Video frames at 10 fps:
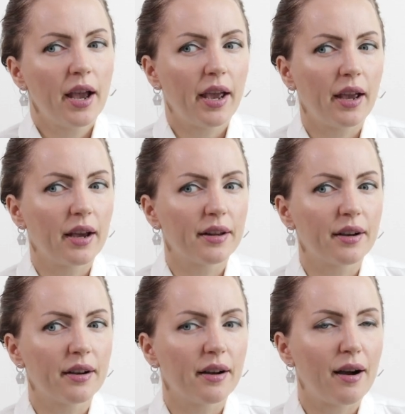and
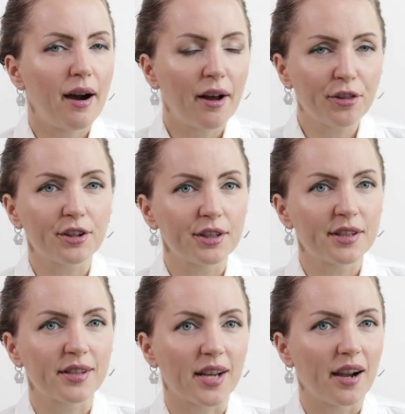uh, other
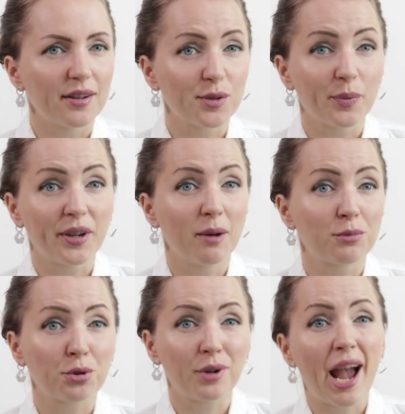styles become
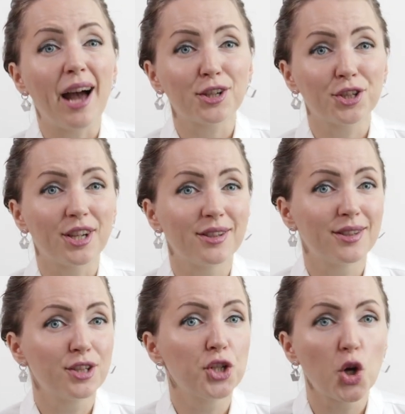trash
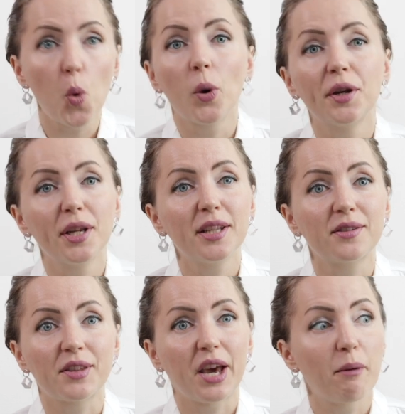and no one
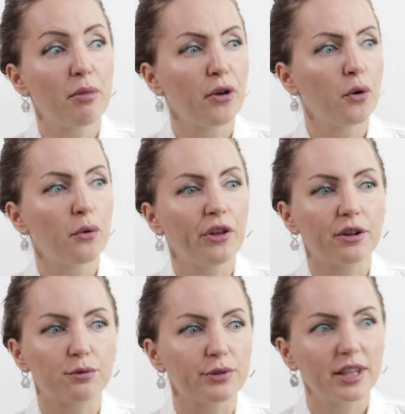needs them, though
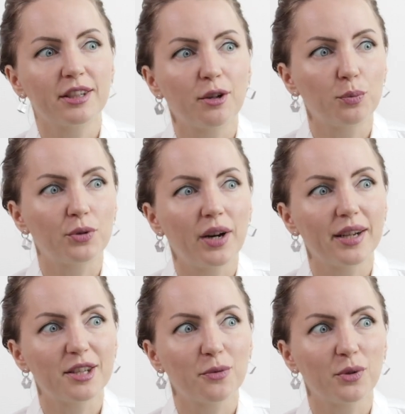their retail
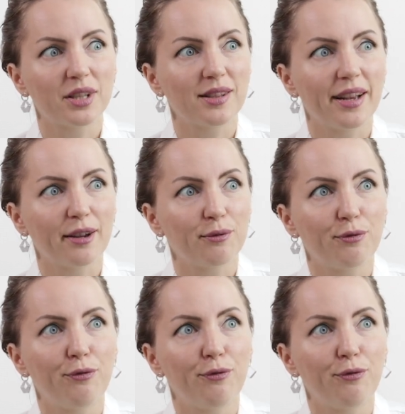price was like